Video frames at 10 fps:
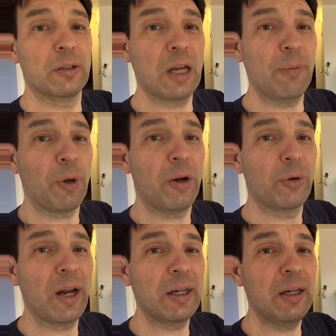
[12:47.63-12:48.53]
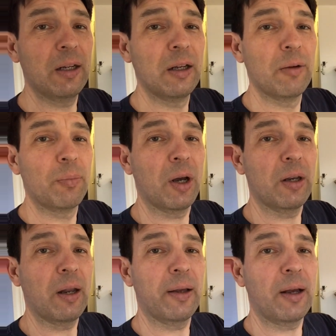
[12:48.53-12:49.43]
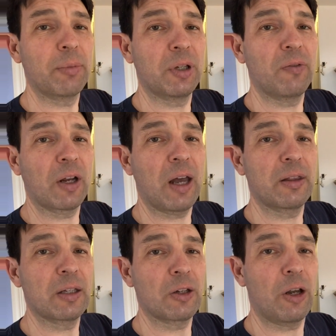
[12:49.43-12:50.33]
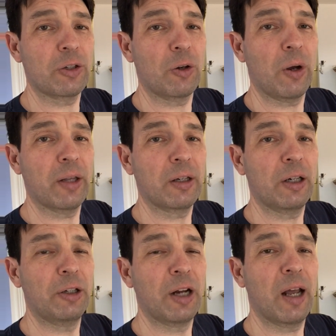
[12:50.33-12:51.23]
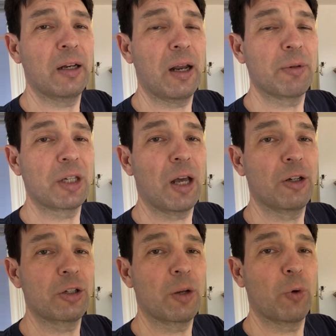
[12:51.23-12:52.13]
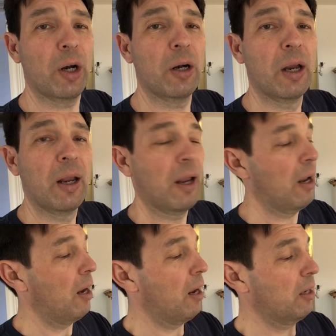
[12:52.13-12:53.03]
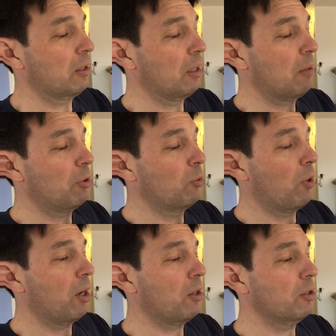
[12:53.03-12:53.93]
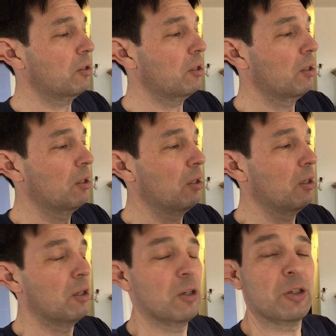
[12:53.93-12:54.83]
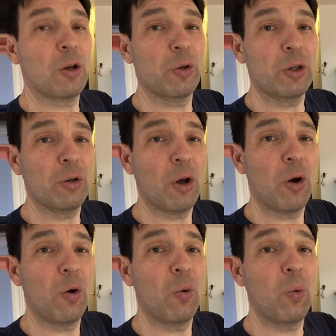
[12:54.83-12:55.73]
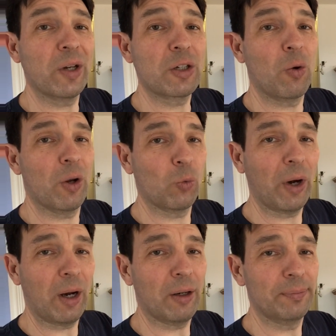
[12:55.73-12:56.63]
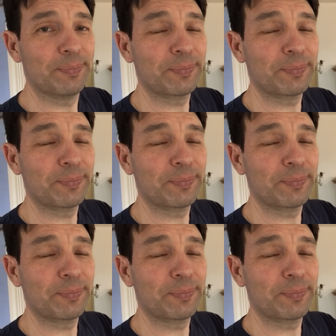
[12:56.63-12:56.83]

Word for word: tape already, but I believe I got this also on the internet, Amazon or somewhere. And label the wires so that you know what's going where.